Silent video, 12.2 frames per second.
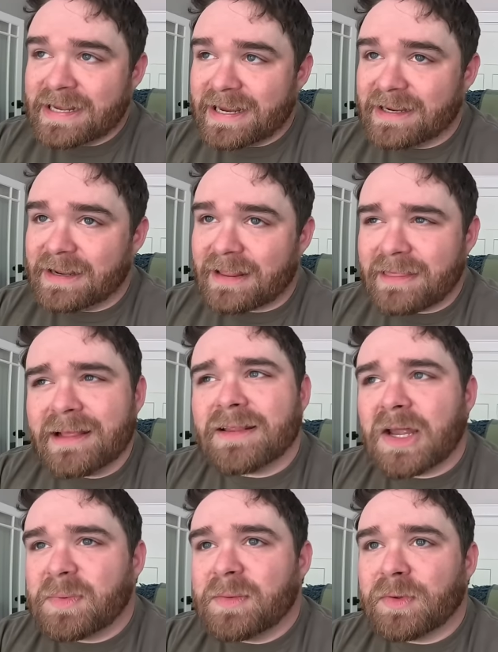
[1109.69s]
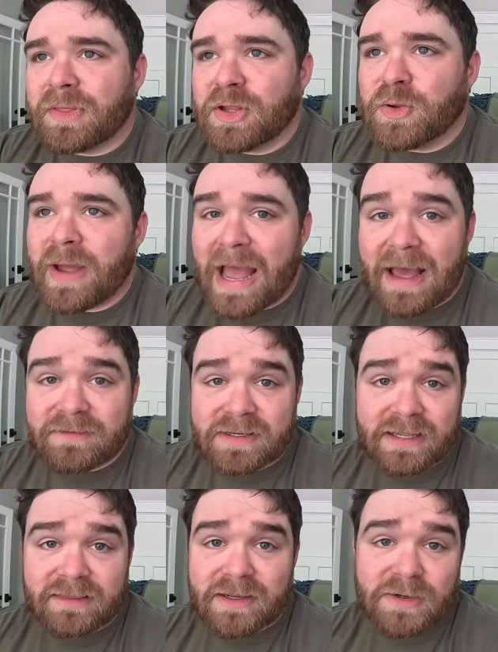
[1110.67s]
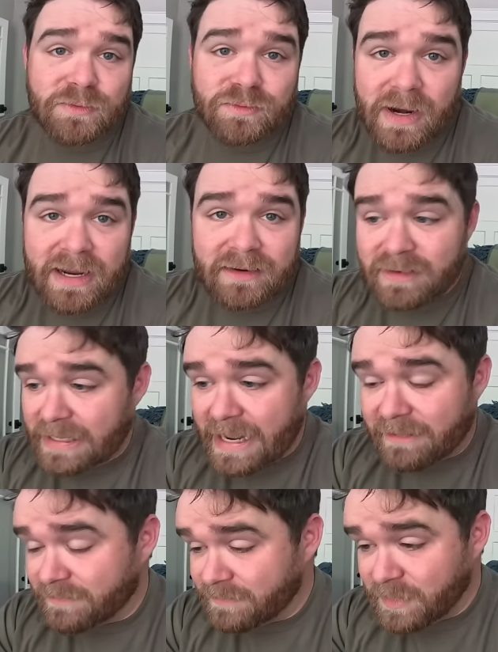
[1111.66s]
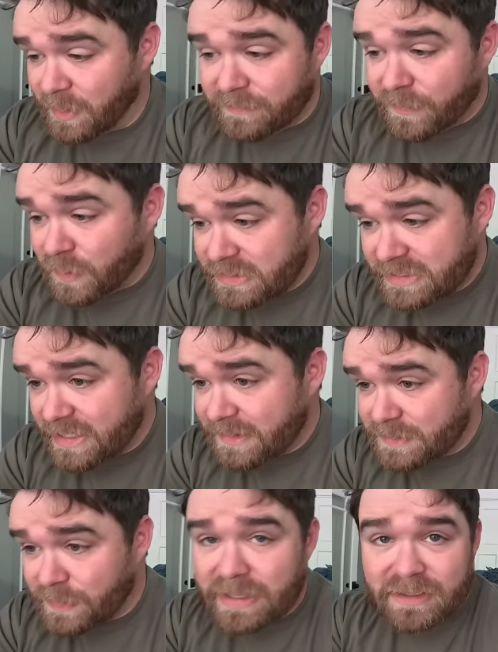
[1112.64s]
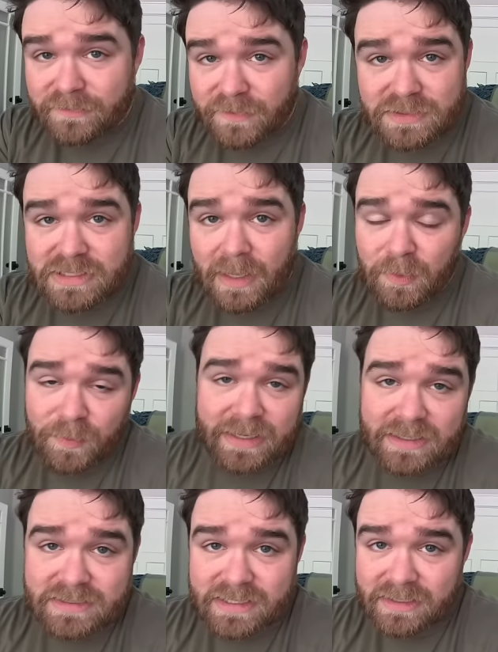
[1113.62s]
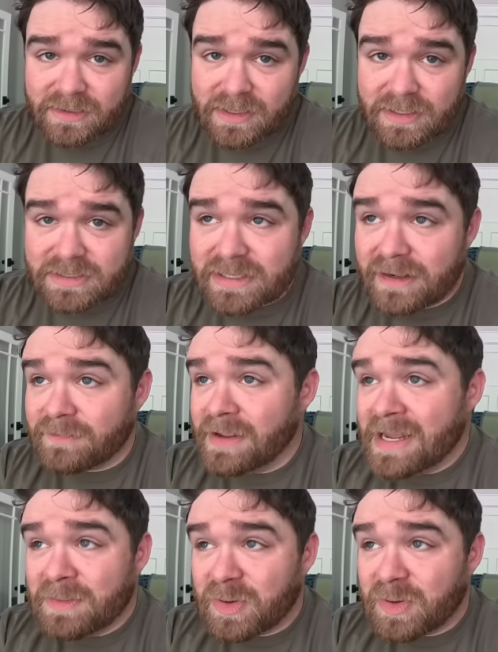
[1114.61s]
And I think a lot of people think you have to get there right and have, you know, first dibs right in the first couple minutes to get the good stuff.